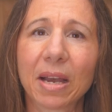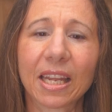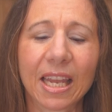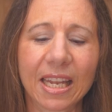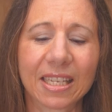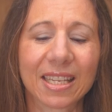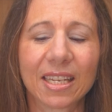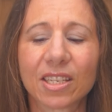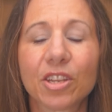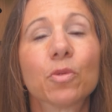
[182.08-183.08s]
my case,
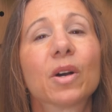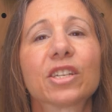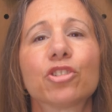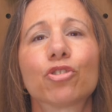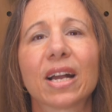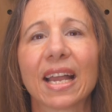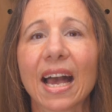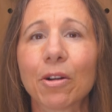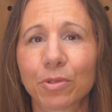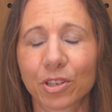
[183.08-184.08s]
things that you want to dry
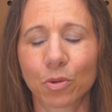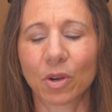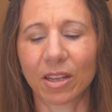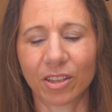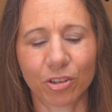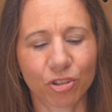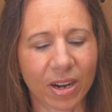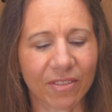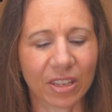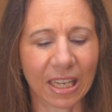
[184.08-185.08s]
out while you're
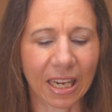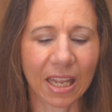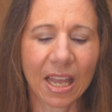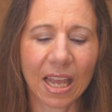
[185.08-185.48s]
traveling.